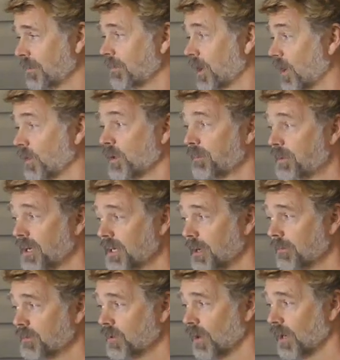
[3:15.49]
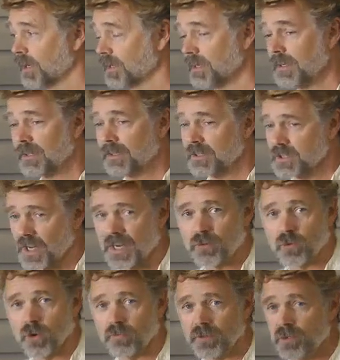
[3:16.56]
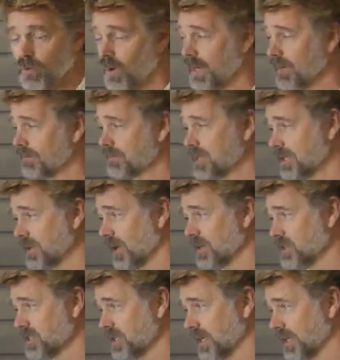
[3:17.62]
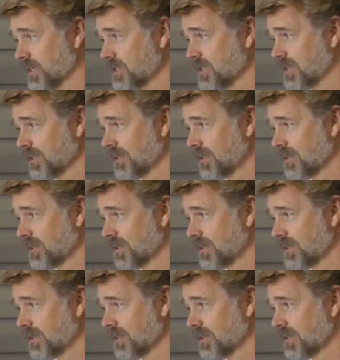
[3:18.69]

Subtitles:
I borrowed a pickup truck, because I drove a Triumph TR6.